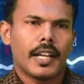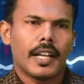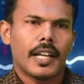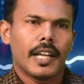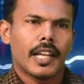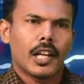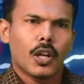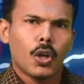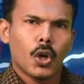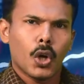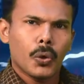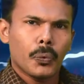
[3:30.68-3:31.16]

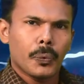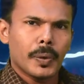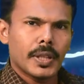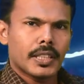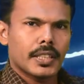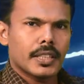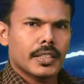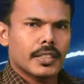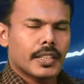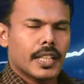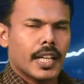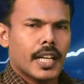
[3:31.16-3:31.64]
Along
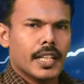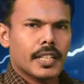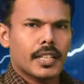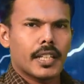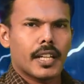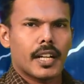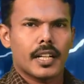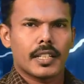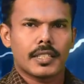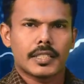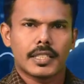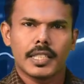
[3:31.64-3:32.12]
with that
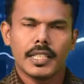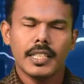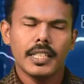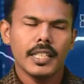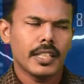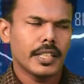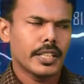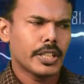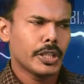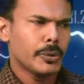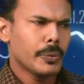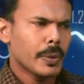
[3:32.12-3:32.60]

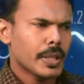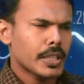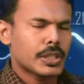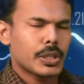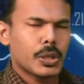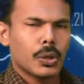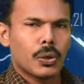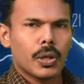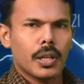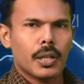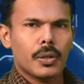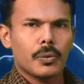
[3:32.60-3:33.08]
currency, US
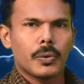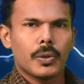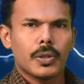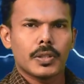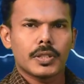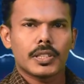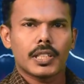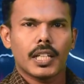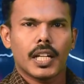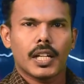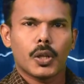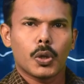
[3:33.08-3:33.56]
dollar
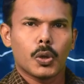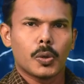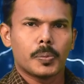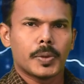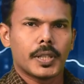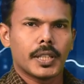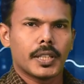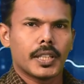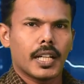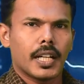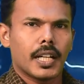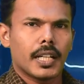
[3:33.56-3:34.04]
was
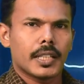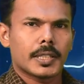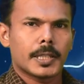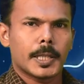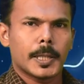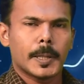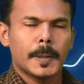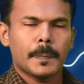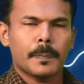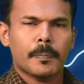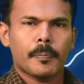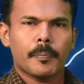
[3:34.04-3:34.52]
adopted as
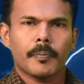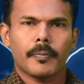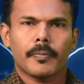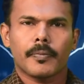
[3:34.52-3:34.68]
a